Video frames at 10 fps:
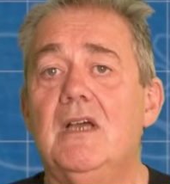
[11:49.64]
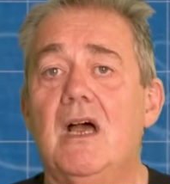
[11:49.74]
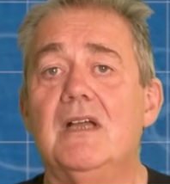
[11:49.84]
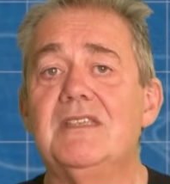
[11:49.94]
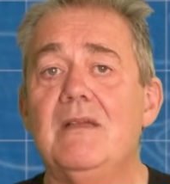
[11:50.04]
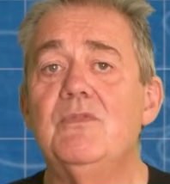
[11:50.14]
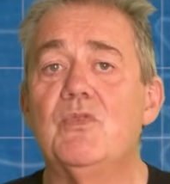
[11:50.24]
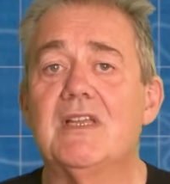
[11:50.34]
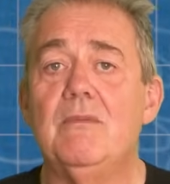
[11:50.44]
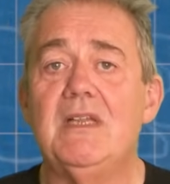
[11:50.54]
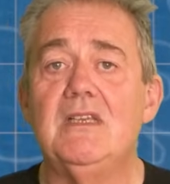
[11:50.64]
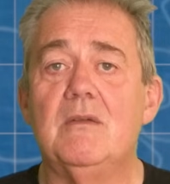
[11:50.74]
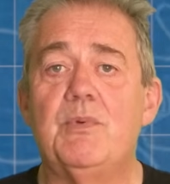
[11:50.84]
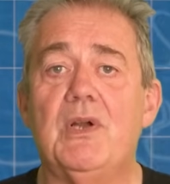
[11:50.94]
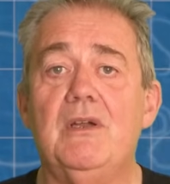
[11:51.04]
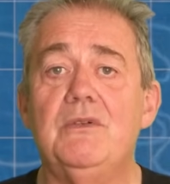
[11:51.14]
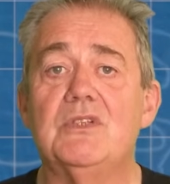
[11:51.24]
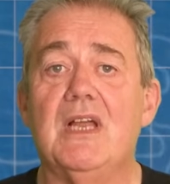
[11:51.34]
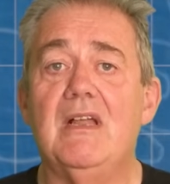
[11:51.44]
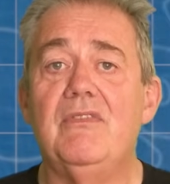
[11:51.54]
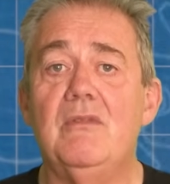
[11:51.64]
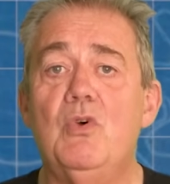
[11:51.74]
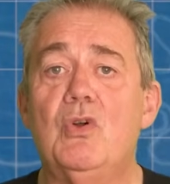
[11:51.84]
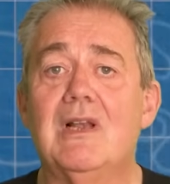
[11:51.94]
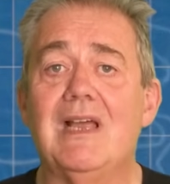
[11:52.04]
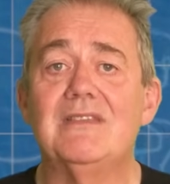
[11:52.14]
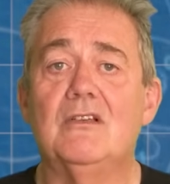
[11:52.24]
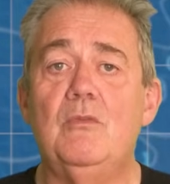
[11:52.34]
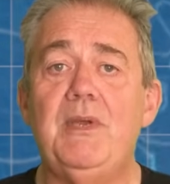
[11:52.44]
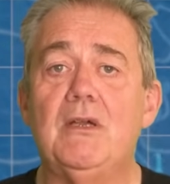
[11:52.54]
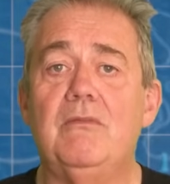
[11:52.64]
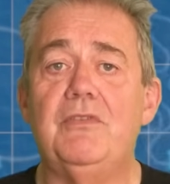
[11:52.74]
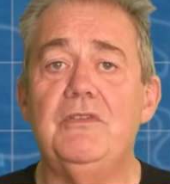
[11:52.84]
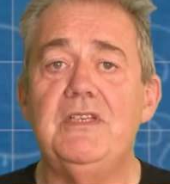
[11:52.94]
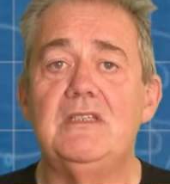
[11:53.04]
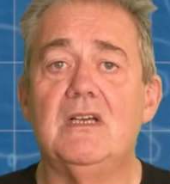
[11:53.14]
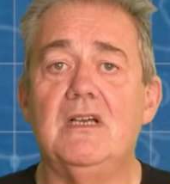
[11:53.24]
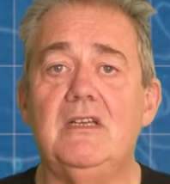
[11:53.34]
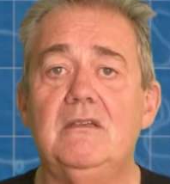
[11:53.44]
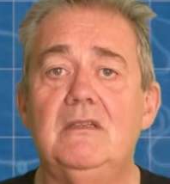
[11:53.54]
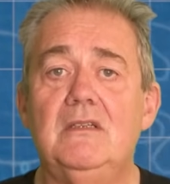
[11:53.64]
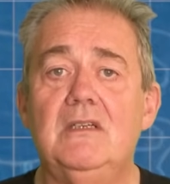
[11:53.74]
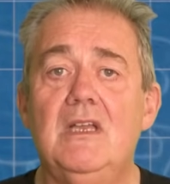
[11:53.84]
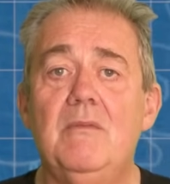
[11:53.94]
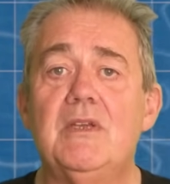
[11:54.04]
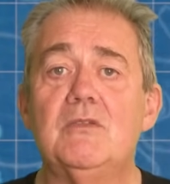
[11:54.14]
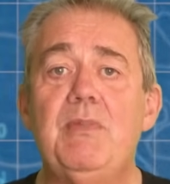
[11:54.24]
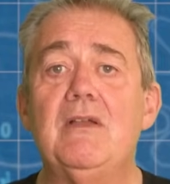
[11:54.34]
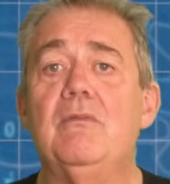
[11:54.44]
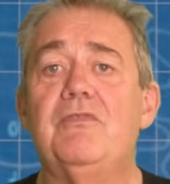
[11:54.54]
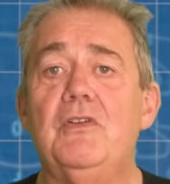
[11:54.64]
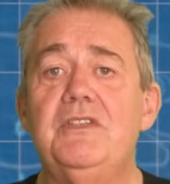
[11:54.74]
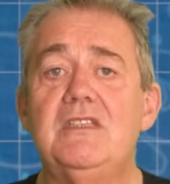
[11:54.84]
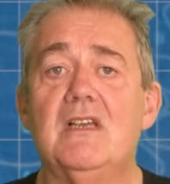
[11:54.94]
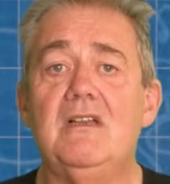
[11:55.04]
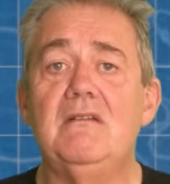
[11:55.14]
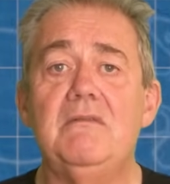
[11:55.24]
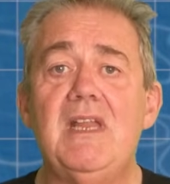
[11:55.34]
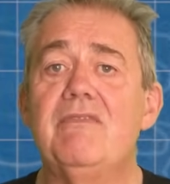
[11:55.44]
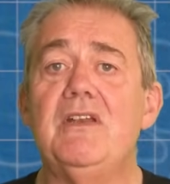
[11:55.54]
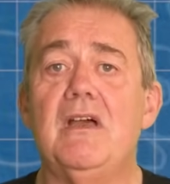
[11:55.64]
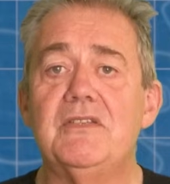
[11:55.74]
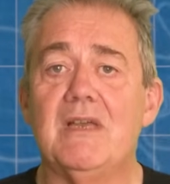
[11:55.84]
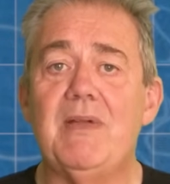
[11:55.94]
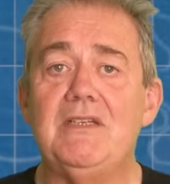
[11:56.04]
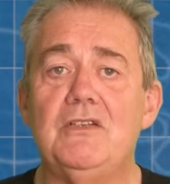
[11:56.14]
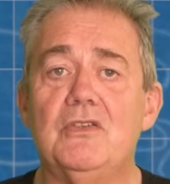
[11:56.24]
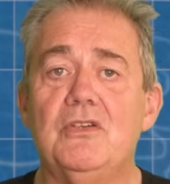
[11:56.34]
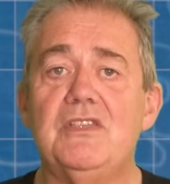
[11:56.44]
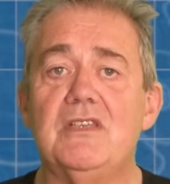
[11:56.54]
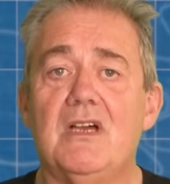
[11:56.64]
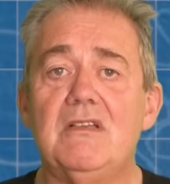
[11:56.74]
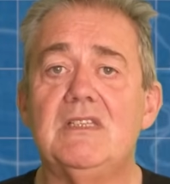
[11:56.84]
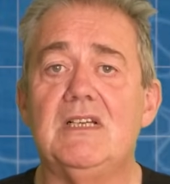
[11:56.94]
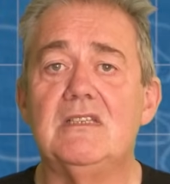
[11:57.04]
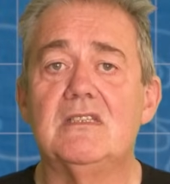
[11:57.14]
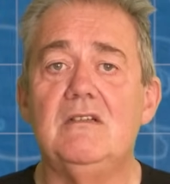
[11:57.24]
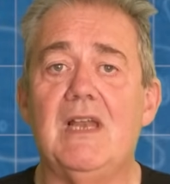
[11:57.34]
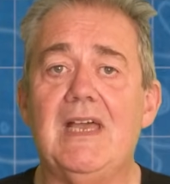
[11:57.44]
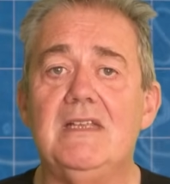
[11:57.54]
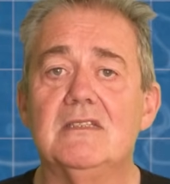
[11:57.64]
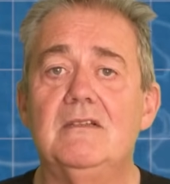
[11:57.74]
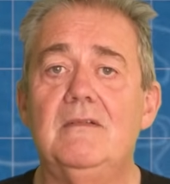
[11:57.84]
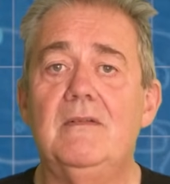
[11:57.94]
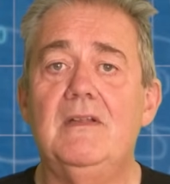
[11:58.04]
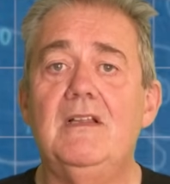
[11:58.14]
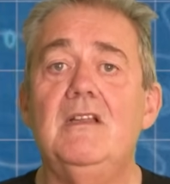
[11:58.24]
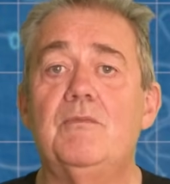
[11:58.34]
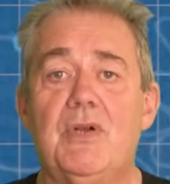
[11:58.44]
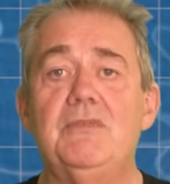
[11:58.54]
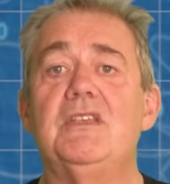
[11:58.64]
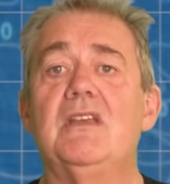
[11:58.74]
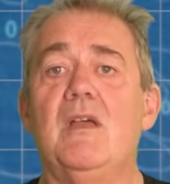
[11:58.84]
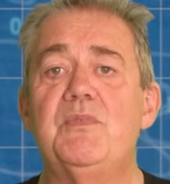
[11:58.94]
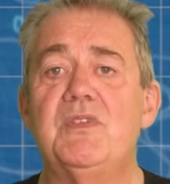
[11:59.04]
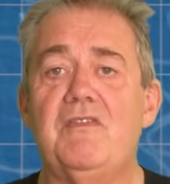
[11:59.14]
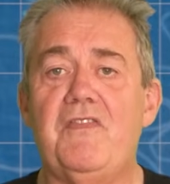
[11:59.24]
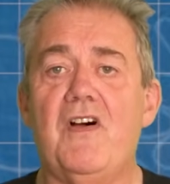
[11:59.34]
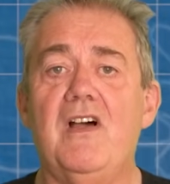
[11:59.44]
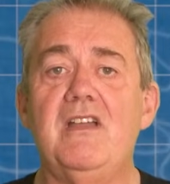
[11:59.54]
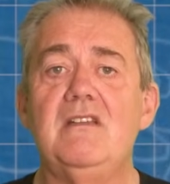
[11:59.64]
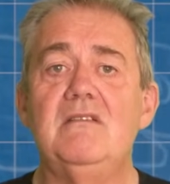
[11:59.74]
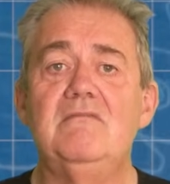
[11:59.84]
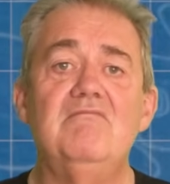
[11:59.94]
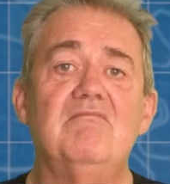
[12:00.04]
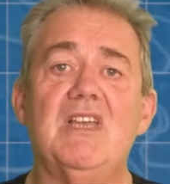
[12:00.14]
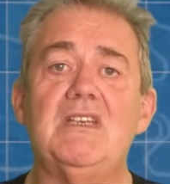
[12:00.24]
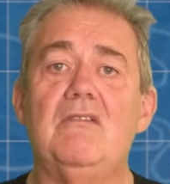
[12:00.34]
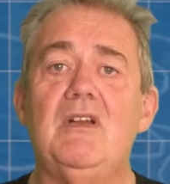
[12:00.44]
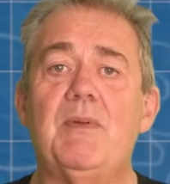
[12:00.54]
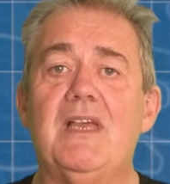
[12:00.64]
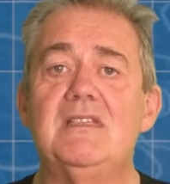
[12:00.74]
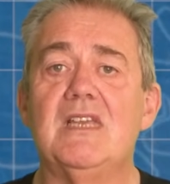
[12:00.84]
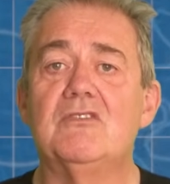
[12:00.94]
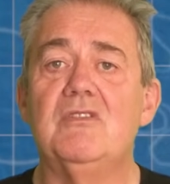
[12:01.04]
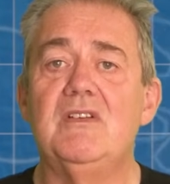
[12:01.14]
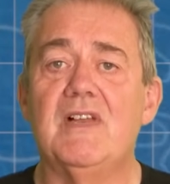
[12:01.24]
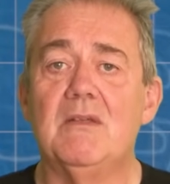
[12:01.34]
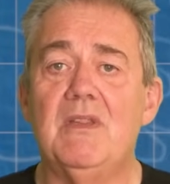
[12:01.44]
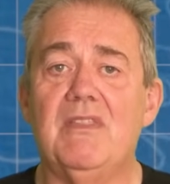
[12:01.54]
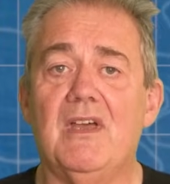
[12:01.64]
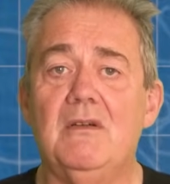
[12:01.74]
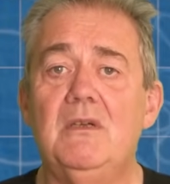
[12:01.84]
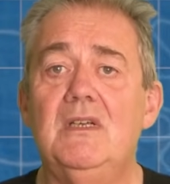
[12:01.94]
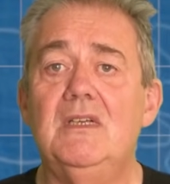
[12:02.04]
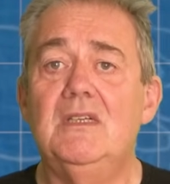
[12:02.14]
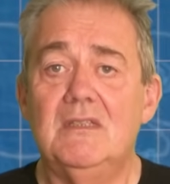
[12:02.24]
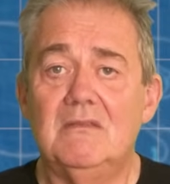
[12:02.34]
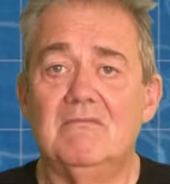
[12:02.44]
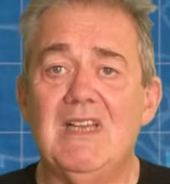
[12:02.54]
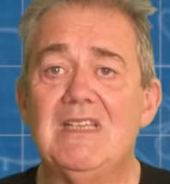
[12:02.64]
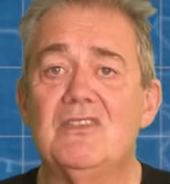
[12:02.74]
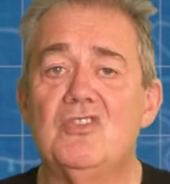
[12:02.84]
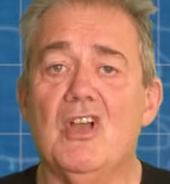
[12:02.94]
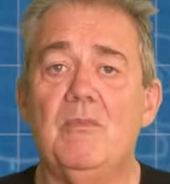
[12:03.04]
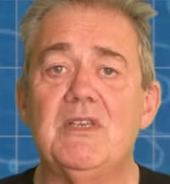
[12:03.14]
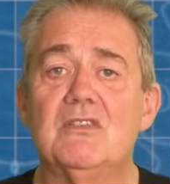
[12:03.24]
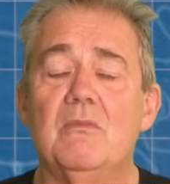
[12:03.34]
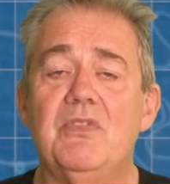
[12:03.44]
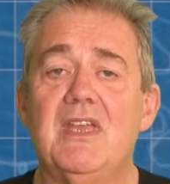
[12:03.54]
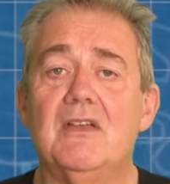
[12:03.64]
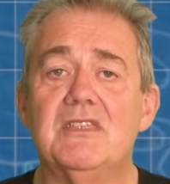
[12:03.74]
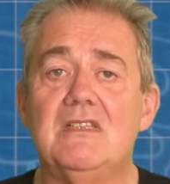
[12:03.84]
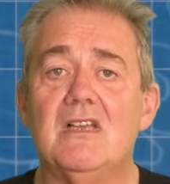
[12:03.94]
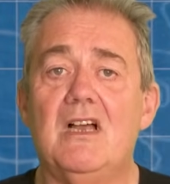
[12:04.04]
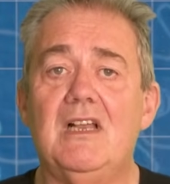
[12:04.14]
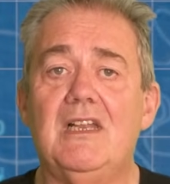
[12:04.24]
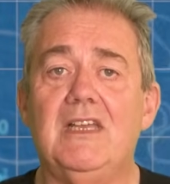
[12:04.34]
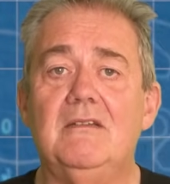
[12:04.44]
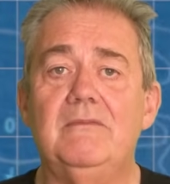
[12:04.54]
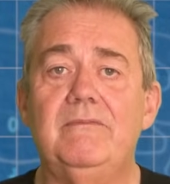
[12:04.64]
Artem's recommended approach and the more classical big upfront design, because big upfront design never knows how bad your choices are until it's too late. Prototypes are fine. They don't replace test-driven development, though. Its job is something else entirely.